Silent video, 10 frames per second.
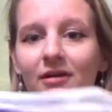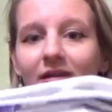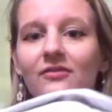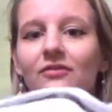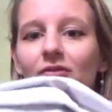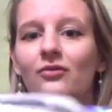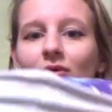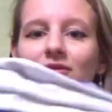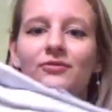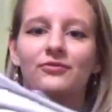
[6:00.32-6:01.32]
really knew
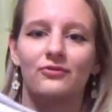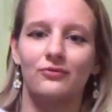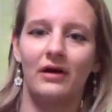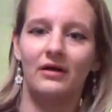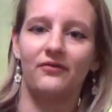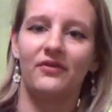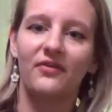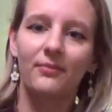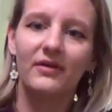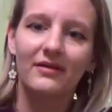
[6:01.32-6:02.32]
what to do out of
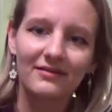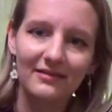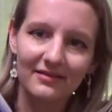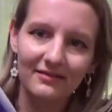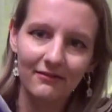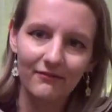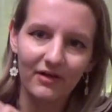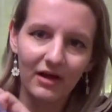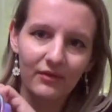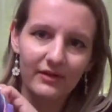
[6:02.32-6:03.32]
this because it's
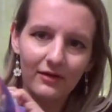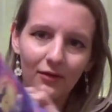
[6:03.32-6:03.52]
very